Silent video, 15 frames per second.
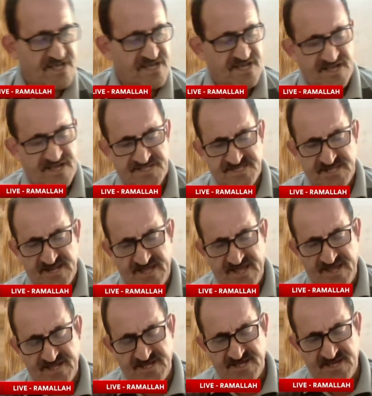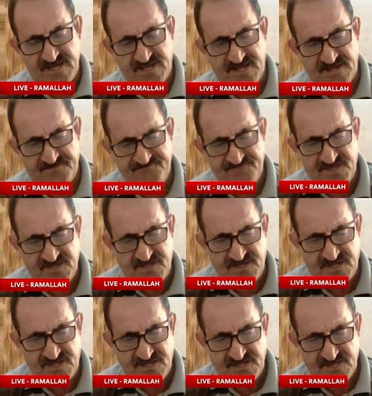it's like
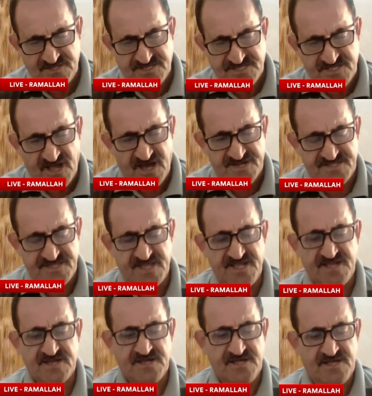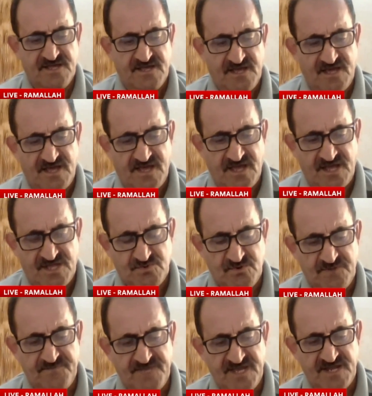starting.
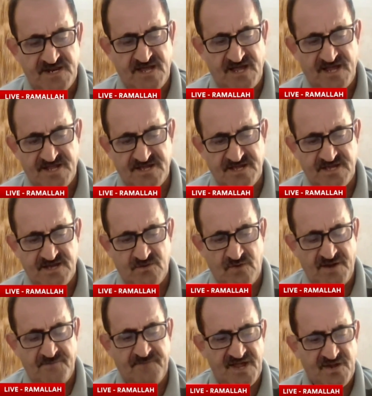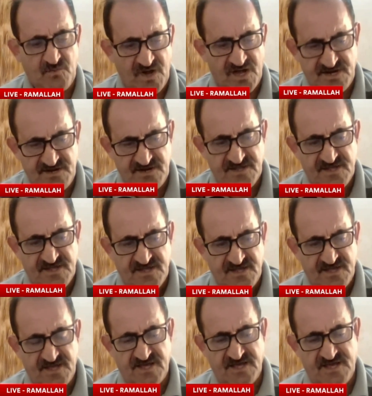It will be like one by one.
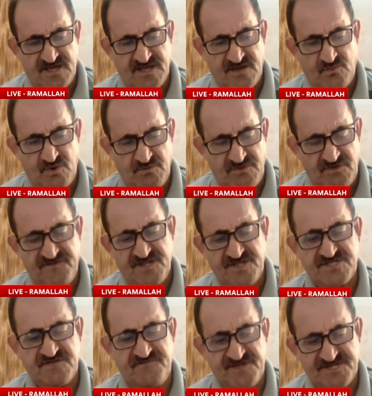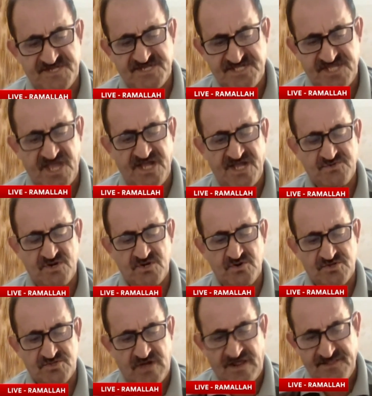When we finish the first stage,
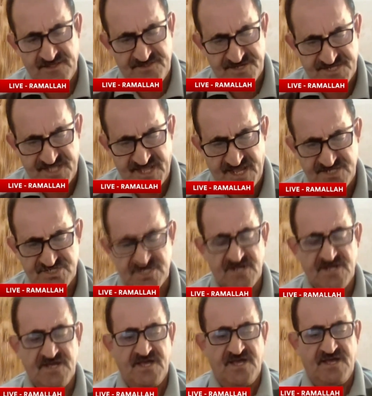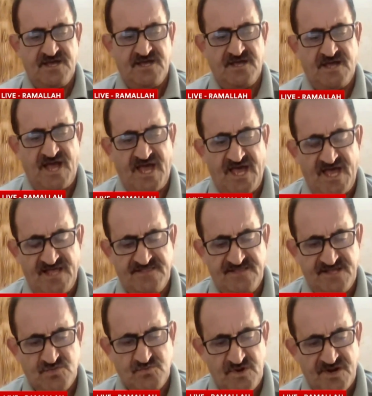we'll go to another stage,
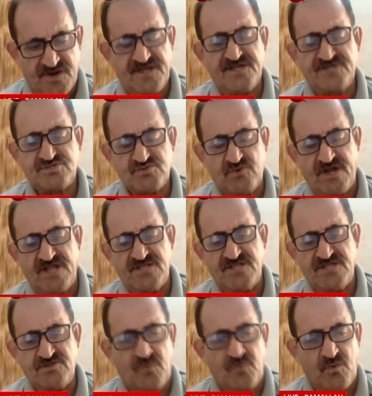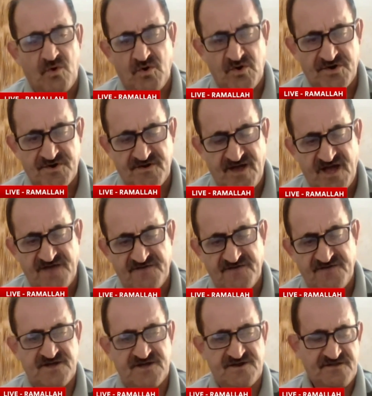and it will reach to end of the war
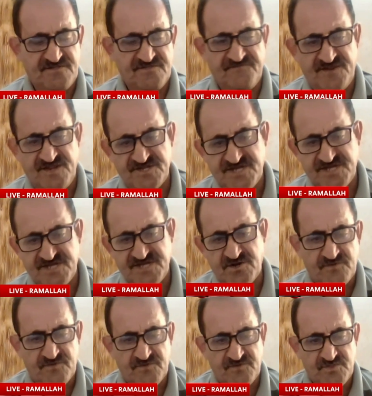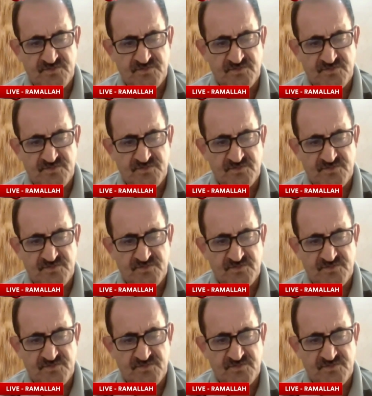after the finishing of